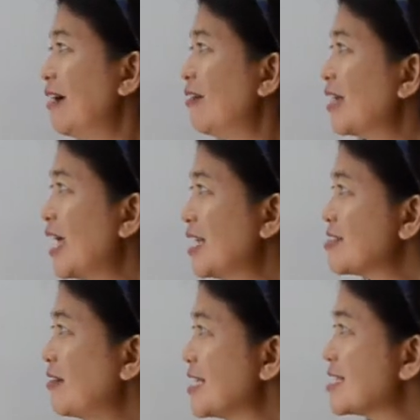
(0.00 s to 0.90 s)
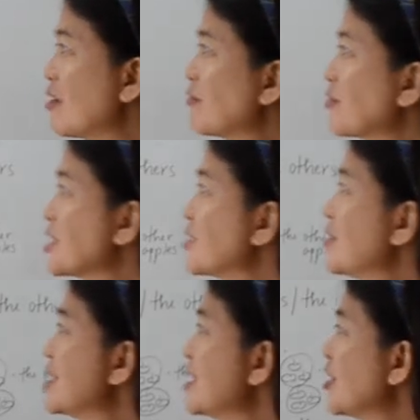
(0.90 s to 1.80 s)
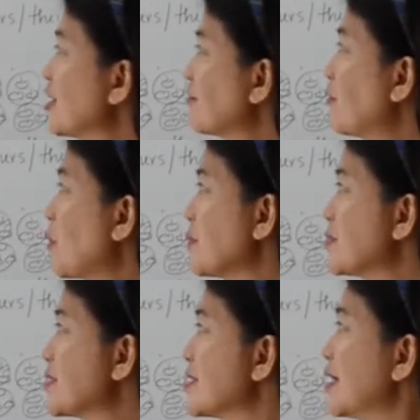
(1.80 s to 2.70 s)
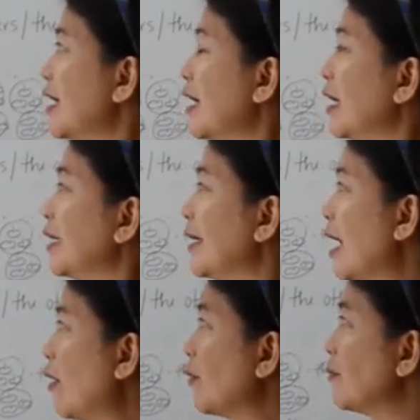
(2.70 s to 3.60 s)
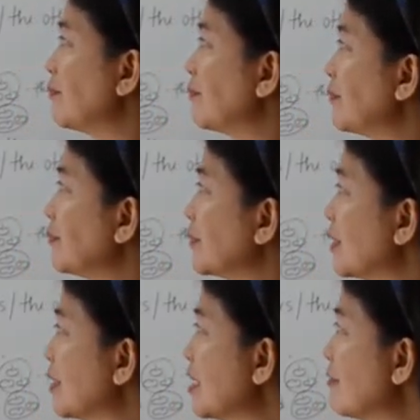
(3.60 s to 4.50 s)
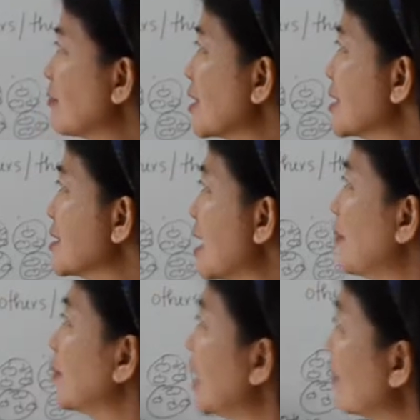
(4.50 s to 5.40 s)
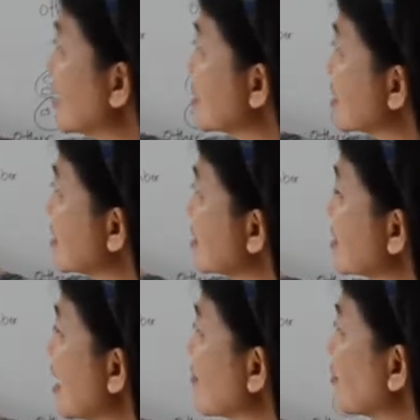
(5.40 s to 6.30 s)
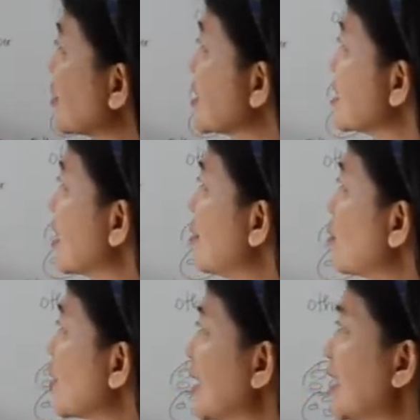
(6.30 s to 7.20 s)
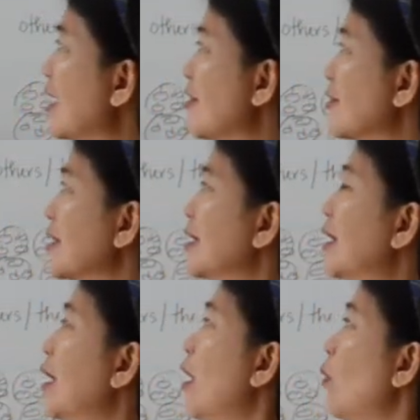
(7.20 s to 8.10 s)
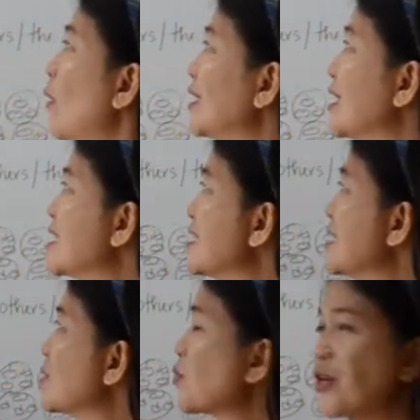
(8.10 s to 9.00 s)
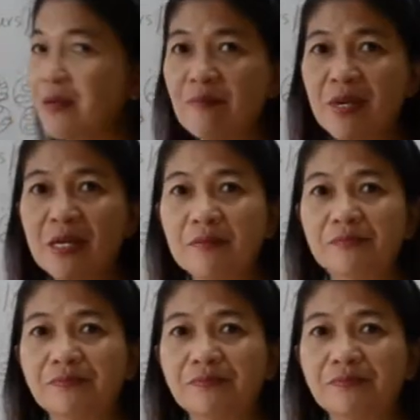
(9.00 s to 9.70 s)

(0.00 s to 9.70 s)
Okay, so let's go first to the singular forms. Now, let's take first the word another. What does this word mean?